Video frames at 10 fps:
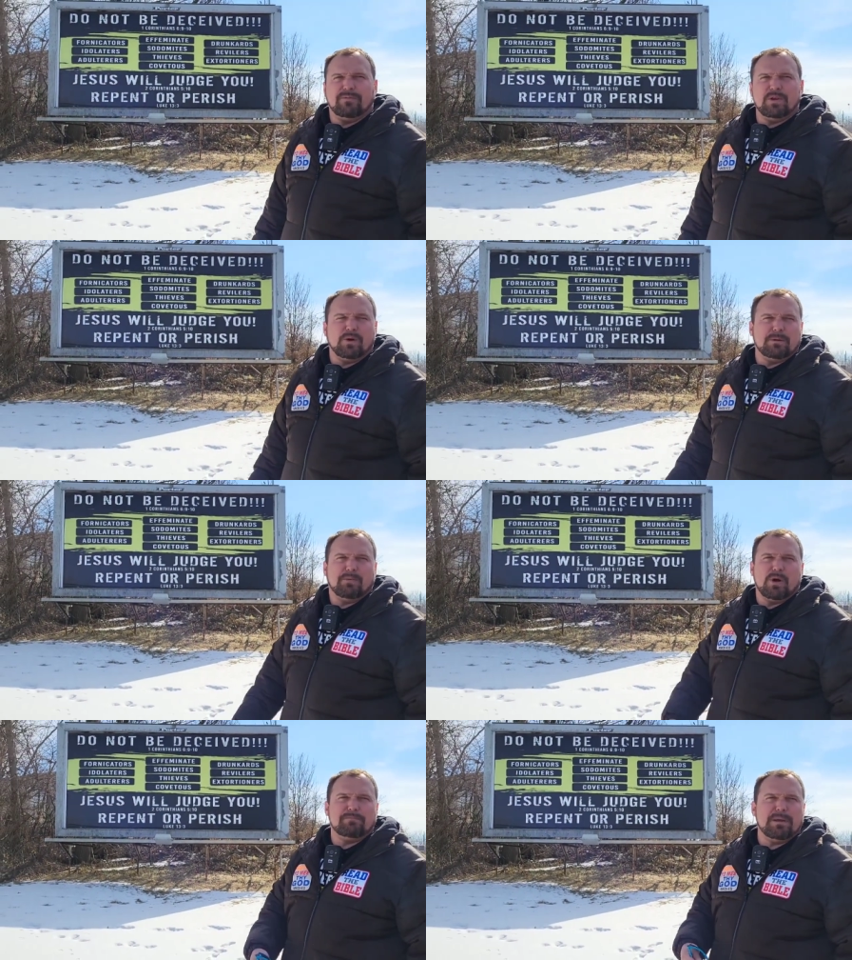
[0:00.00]
If you want to
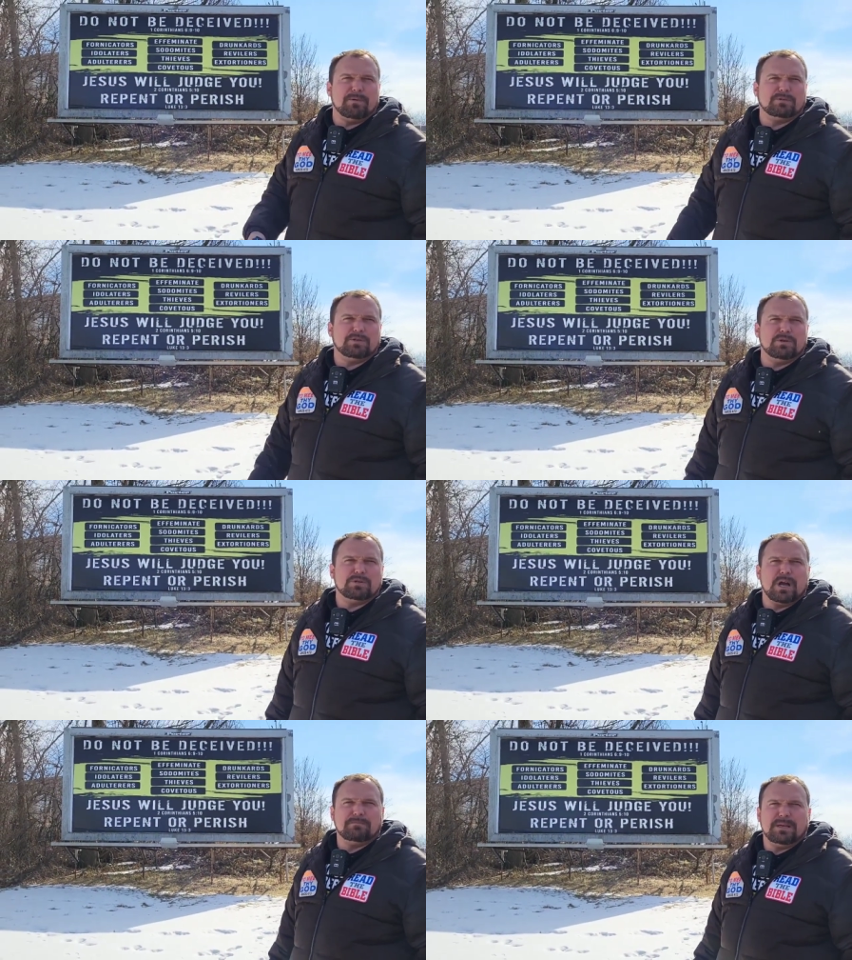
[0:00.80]
point people to
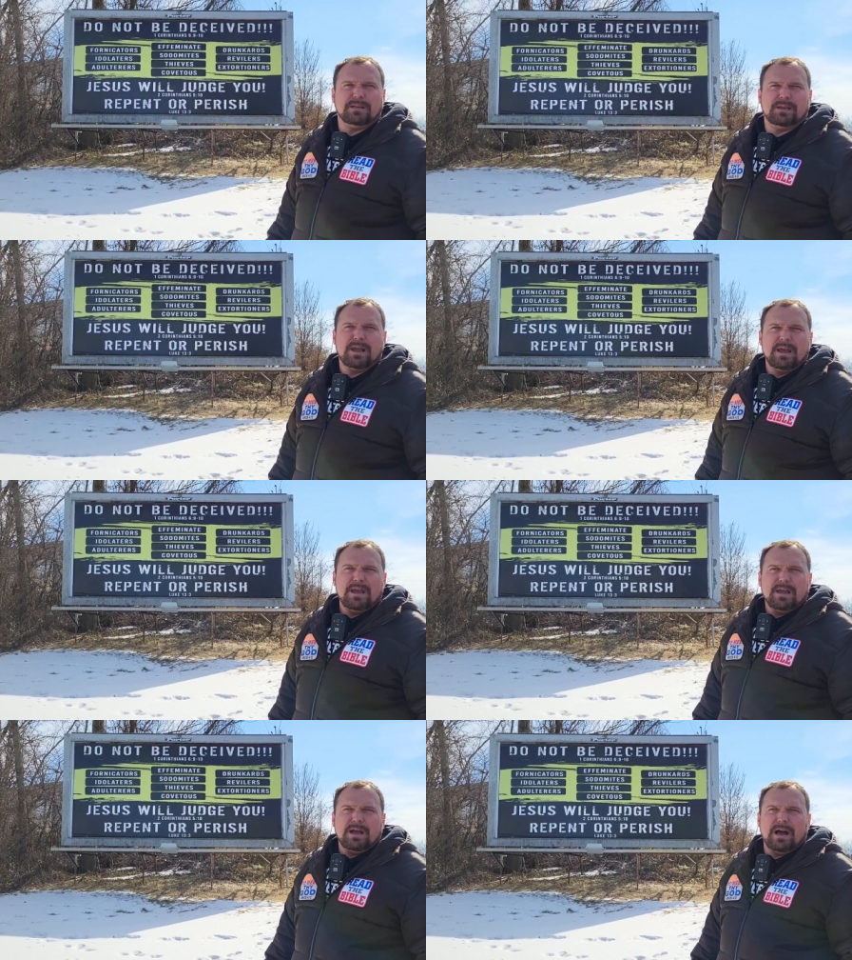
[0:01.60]
something
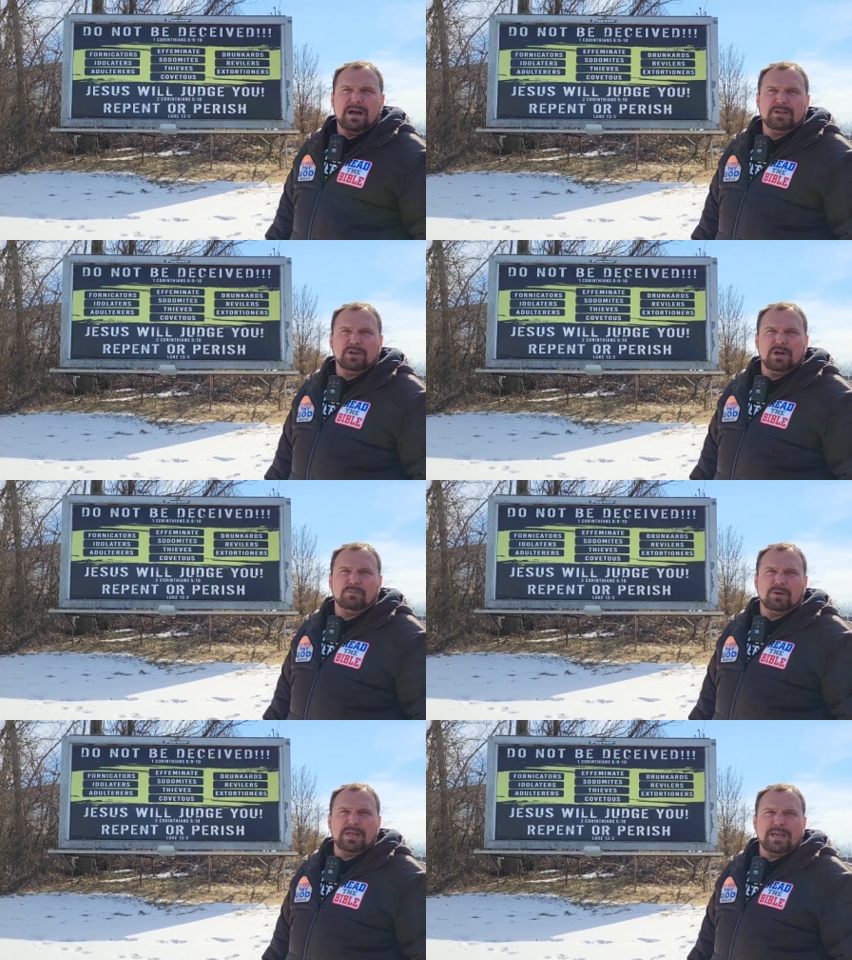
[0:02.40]
uh,
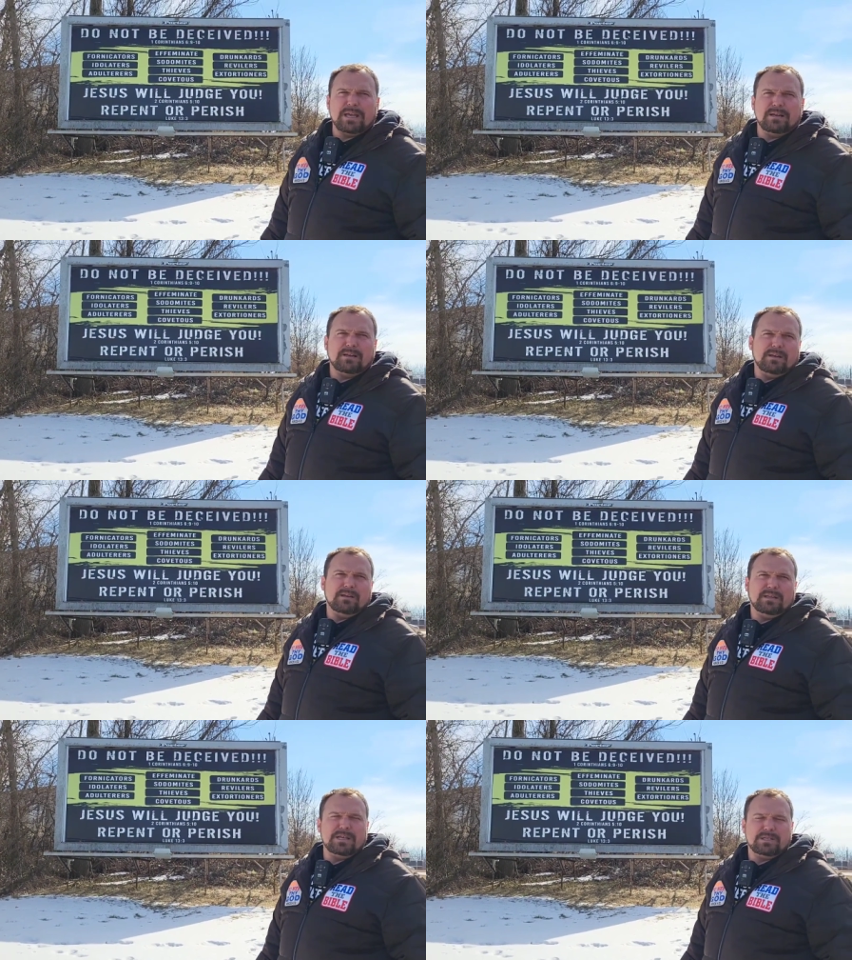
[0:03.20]
good where they can
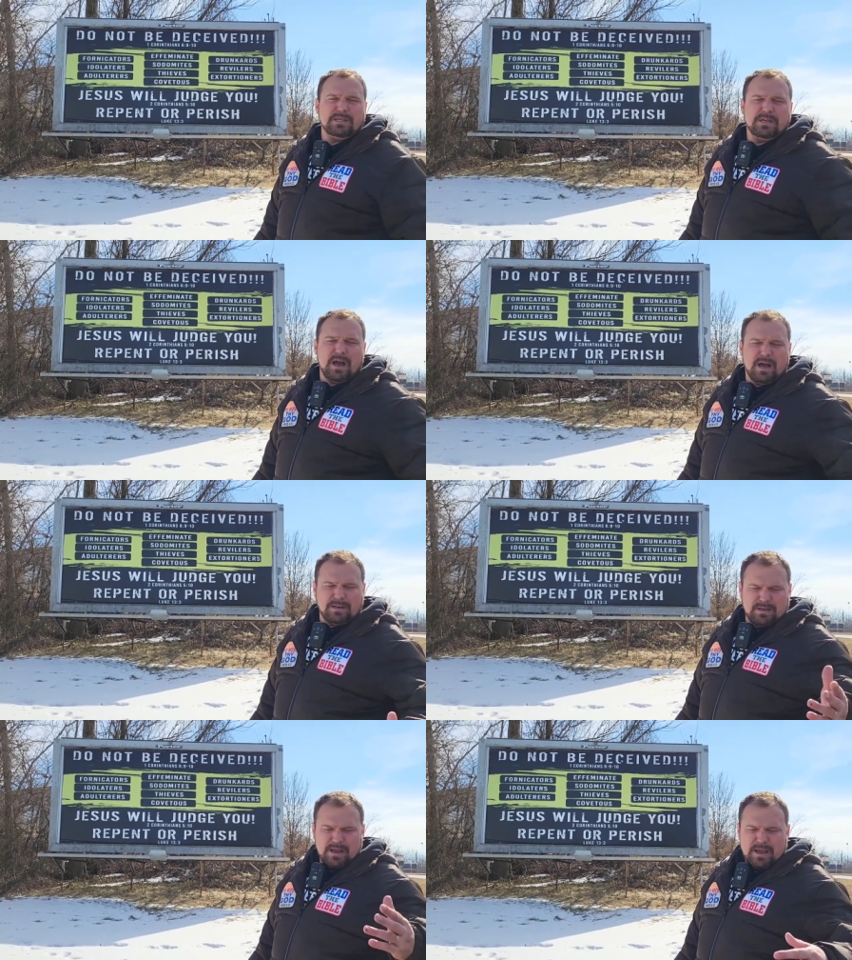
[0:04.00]
listen
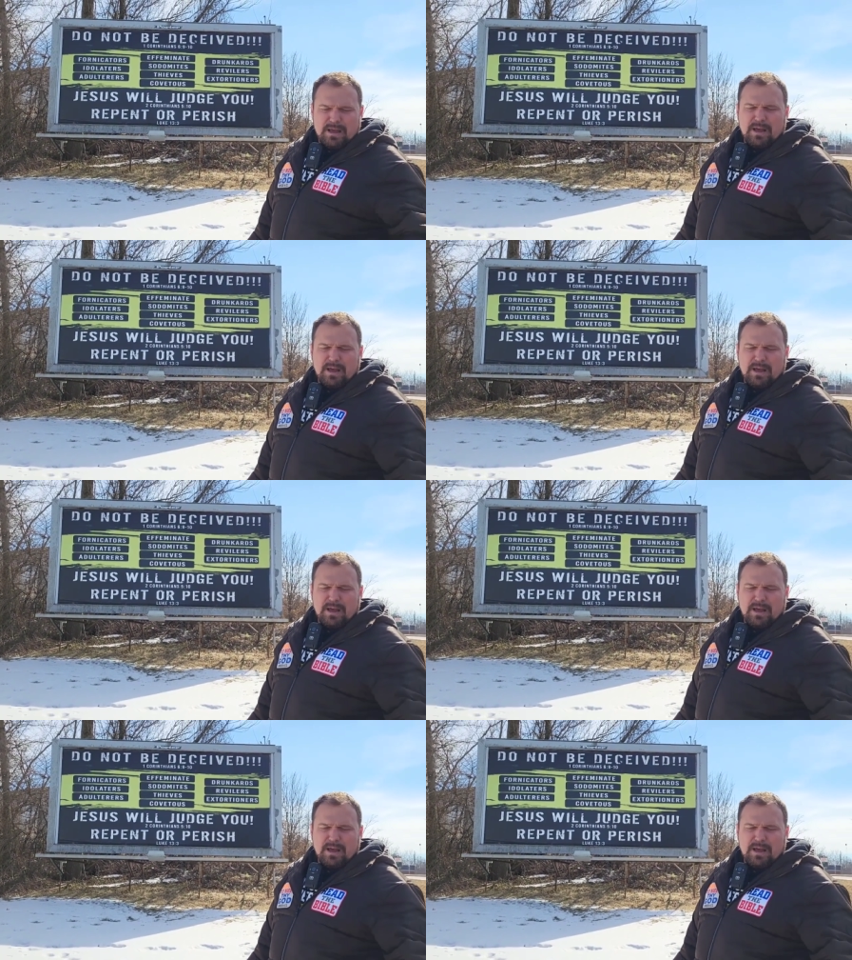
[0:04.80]
on